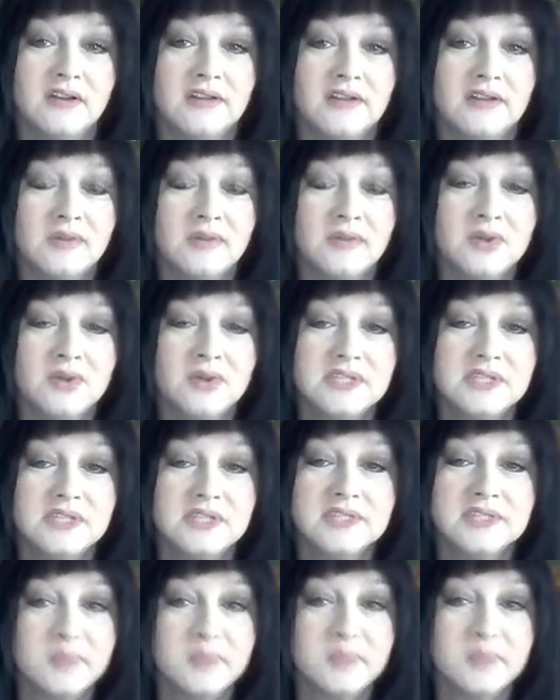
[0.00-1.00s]
the most
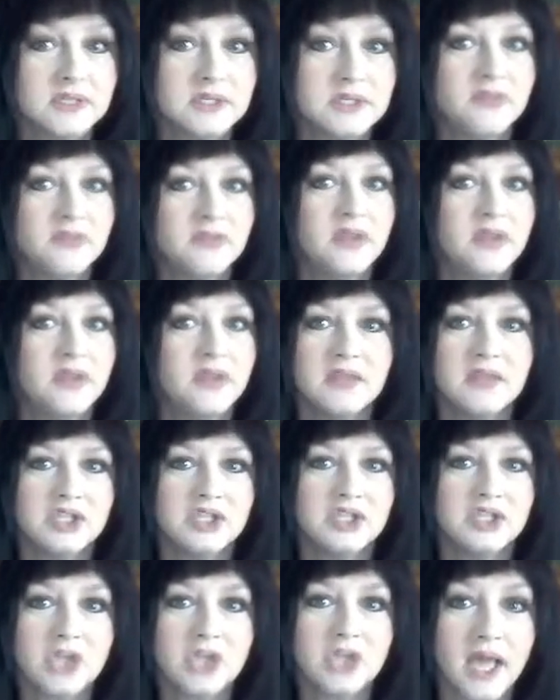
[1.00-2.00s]
expensive thing that
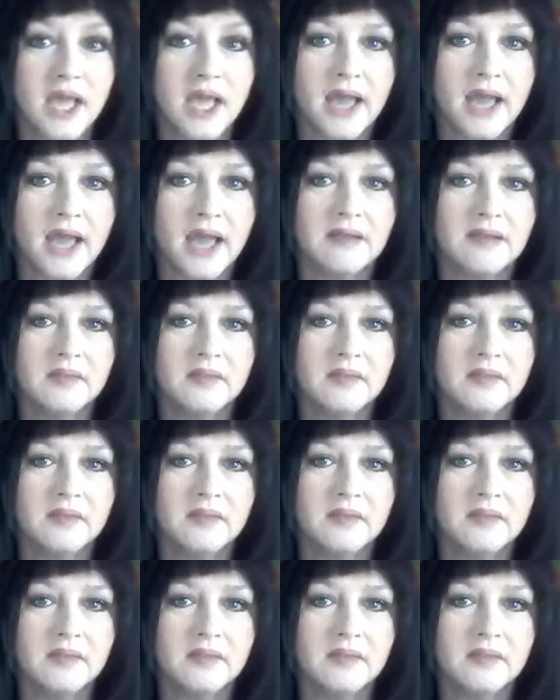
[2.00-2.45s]
she had,